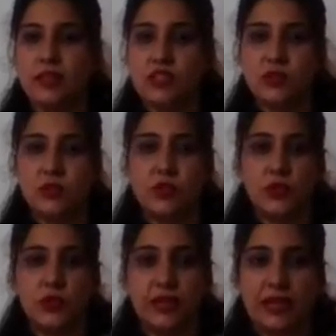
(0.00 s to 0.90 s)

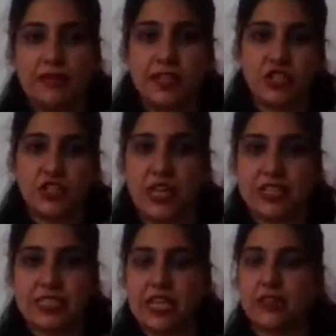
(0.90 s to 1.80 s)
So, live session
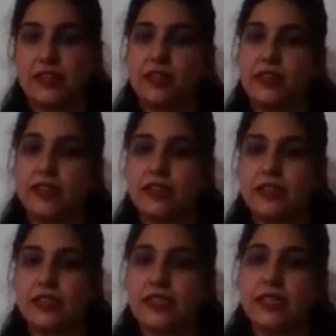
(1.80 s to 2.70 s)
has started.
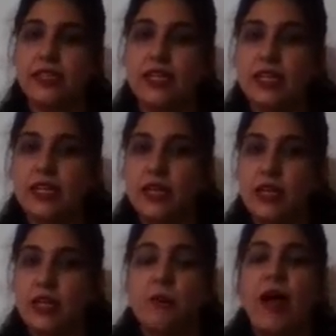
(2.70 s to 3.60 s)

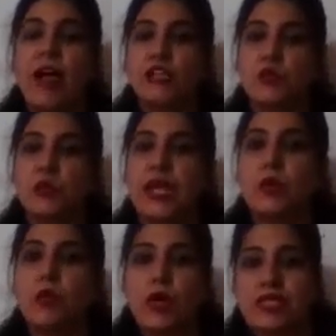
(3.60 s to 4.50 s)
Mark
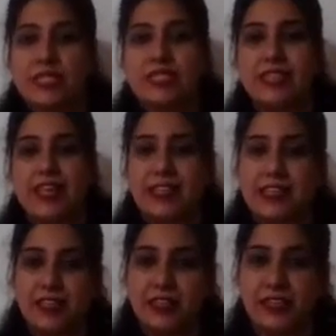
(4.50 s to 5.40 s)
Twain once
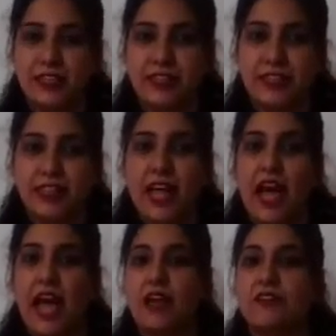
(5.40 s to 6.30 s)
said,
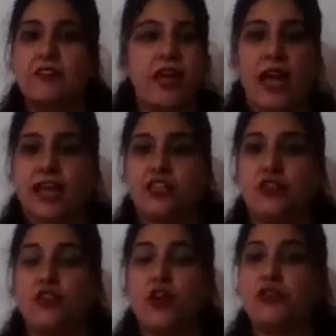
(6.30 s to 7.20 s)
I've had
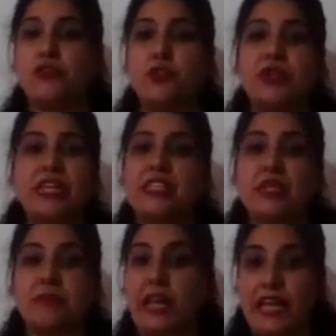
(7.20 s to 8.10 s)
a lot of worries
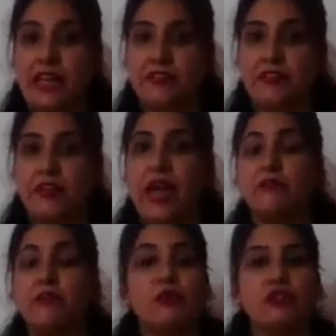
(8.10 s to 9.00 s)
in my life,
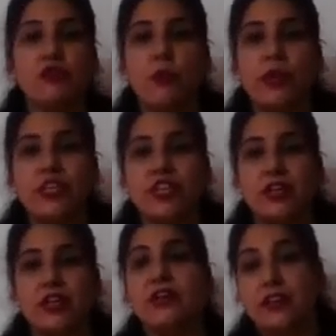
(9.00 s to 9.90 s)
and most of
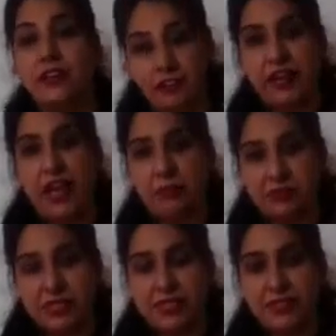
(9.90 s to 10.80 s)
which never
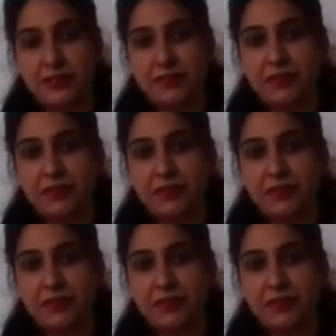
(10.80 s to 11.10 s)
happened.